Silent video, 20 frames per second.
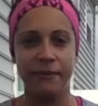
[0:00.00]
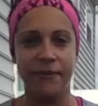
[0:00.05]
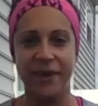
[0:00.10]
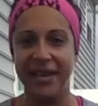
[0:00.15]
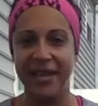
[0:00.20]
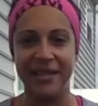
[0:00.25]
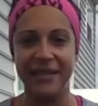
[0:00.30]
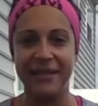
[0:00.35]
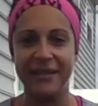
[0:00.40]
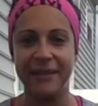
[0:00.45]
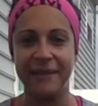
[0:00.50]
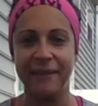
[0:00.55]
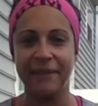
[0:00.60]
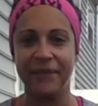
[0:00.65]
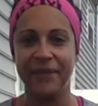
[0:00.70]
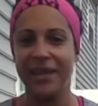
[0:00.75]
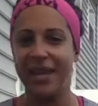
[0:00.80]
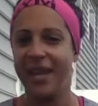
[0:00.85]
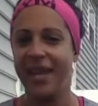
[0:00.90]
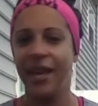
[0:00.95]
phase.
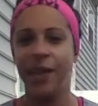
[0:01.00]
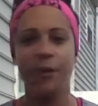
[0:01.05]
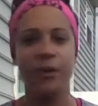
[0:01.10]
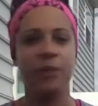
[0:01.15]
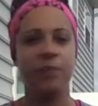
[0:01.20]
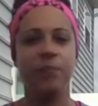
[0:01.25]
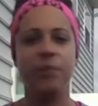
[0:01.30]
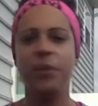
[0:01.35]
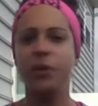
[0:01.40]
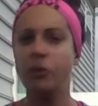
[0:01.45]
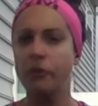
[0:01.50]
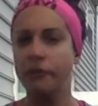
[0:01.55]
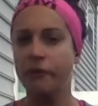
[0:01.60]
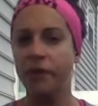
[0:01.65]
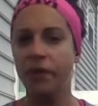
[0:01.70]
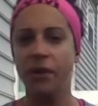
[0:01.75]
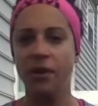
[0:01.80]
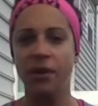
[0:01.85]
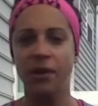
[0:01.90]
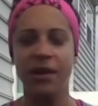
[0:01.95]
It was
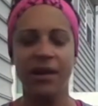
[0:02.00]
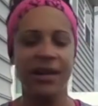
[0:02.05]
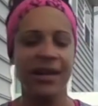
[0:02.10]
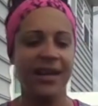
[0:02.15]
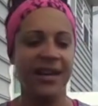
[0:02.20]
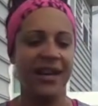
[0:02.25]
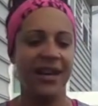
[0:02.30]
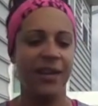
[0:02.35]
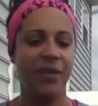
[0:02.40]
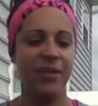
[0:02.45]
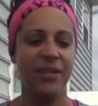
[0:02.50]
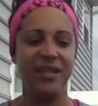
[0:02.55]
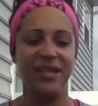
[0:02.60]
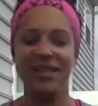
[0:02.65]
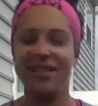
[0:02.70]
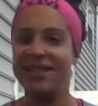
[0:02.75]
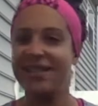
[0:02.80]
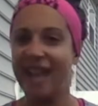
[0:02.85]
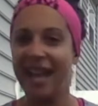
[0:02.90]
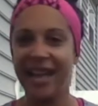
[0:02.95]
beautiful, it was
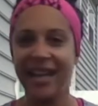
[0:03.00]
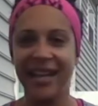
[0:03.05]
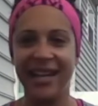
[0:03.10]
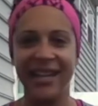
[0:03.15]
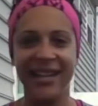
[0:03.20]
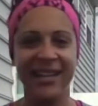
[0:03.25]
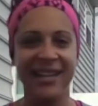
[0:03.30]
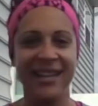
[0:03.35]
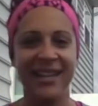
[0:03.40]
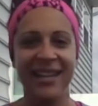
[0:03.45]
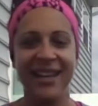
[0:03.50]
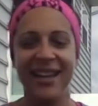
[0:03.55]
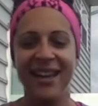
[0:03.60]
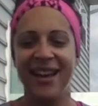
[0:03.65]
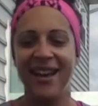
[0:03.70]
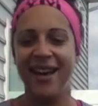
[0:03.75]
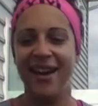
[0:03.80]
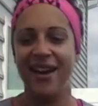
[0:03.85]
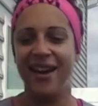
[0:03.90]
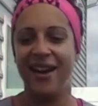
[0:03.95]
exciting.
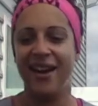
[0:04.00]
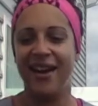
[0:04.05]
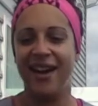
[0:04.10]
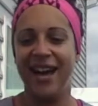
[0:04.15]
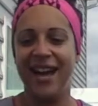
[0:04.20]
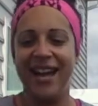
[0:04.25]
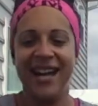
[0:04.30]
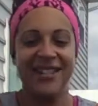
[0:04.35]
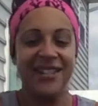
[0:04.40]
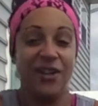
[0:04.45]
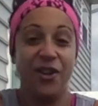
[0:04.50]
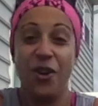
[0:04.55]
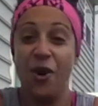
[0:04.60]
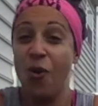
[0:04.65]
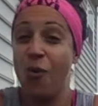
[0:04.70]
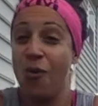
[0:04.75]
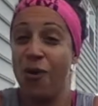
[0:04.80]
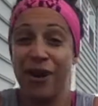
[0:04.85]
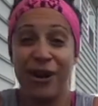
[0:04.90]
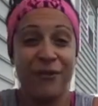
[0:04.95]
I got to go
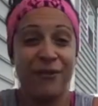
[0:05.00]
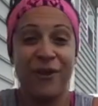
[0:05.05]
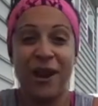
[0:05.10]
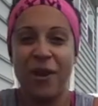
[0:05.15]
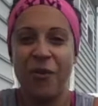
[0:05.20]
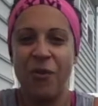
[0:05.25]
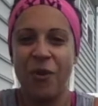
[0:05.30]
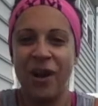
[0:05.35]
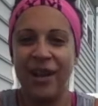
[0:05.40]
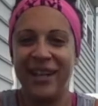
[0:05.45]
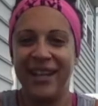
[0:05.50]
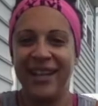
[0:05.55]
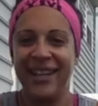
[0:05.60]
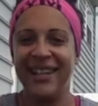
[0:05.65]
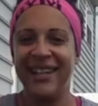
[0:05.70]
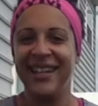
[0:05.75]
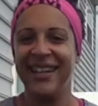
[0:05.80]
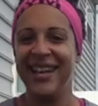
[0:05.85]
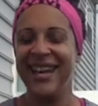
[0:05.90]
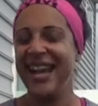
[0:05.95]
wherever I
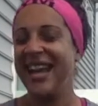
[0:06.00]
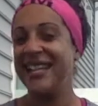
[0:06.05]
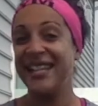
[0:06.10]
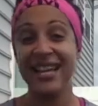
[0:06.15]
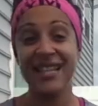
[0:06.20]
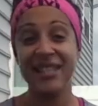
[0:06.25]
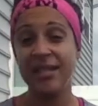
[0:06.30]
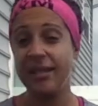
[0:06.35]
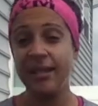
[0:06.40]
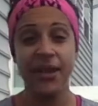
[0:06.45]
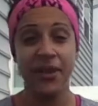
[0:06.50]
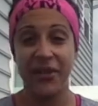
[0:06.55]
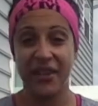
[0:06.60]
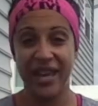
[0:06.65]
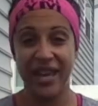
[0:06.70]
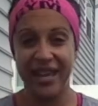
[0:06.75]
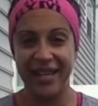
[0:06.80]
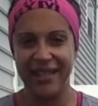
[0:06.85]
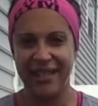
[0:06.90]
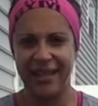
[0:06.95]
wanted. And that's still the
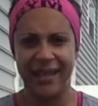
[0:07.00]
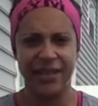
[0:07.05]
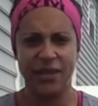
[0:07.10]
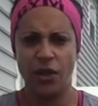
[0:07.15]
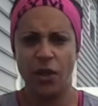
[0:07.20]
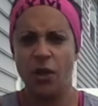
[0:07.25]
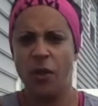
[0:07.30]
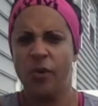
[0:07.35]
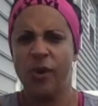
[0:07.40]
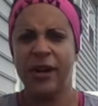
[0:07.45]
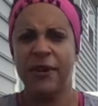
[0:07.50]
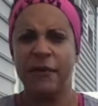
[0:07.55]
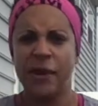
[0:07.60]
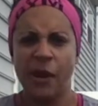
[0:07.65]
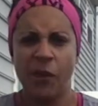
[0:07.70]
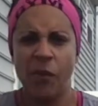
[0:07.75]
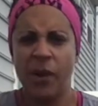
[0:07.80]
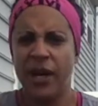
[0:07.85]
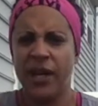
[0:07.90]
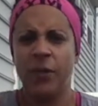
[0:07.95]
case. I get to go wherever I
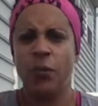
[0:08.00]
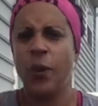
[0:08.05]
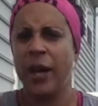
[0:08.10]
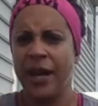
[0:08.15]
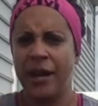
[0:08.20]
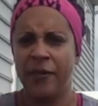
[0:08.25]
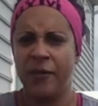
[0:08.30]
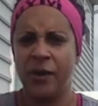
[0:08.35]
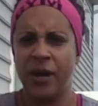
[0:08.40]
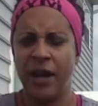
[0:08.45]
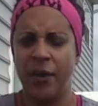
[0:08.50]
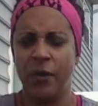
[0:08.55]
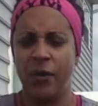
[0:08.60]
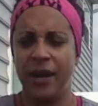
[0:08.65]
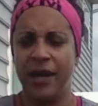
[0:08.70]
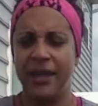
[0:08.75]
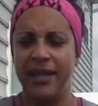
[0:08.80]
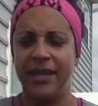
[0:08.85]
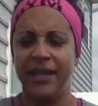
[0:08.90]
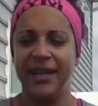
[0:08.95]
wanted, whenever I
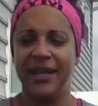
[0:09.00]
want.